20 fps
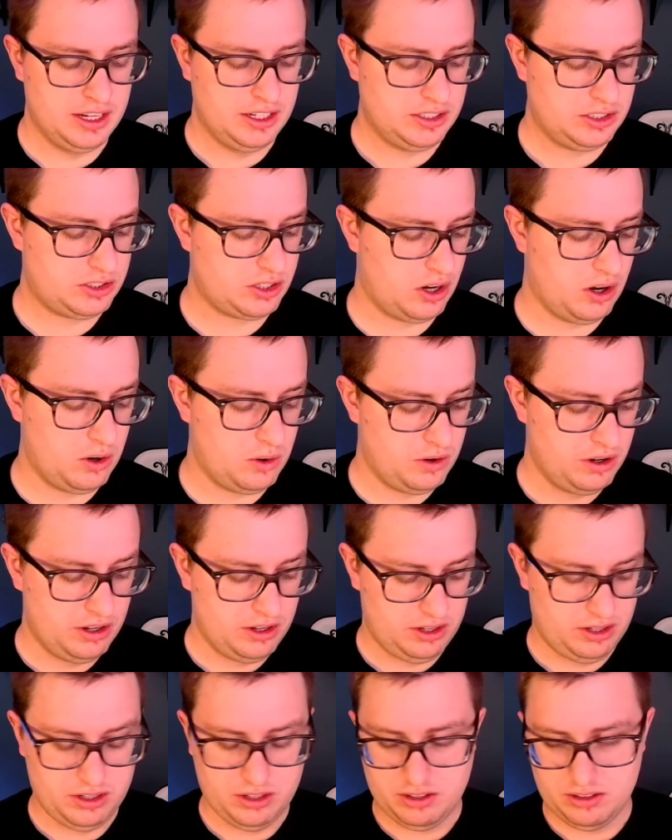So
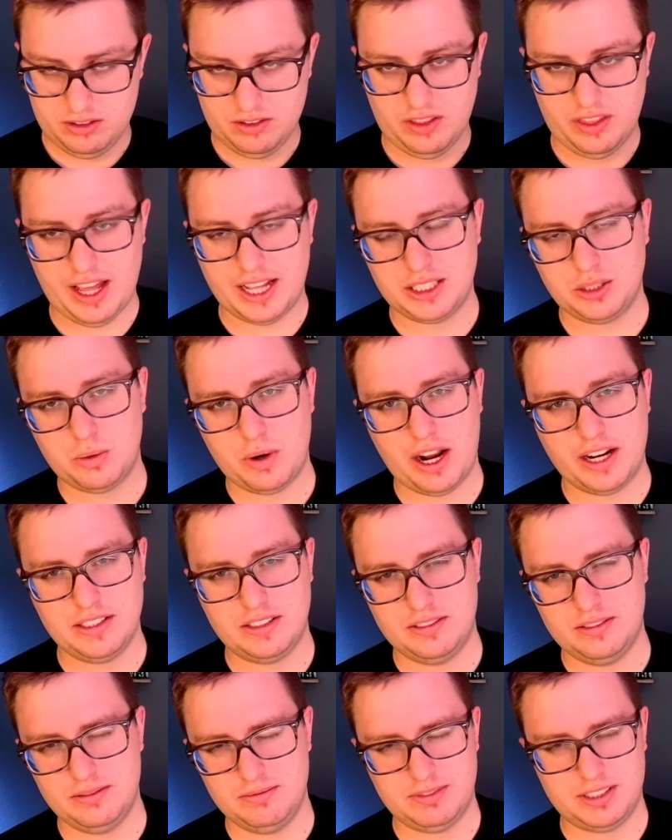that's where I
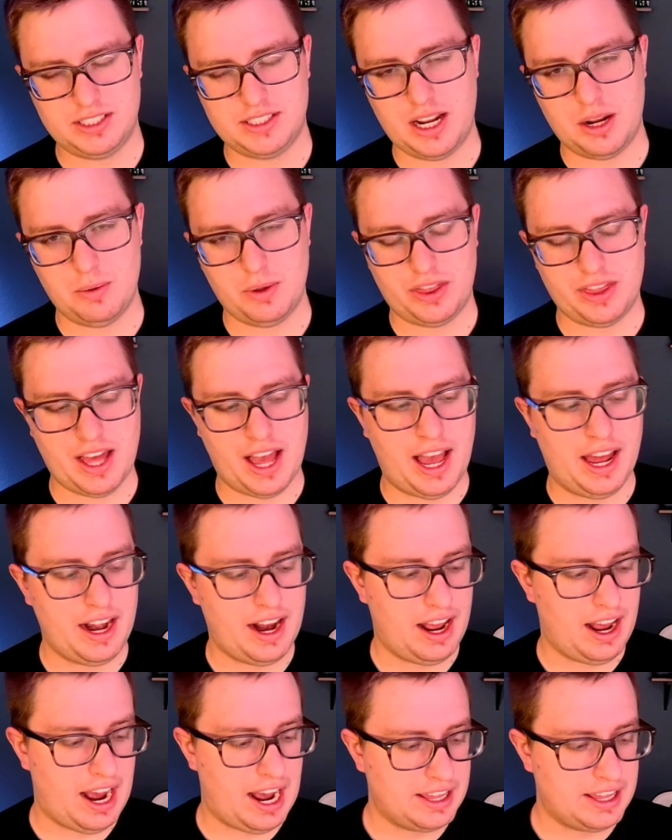stay with that.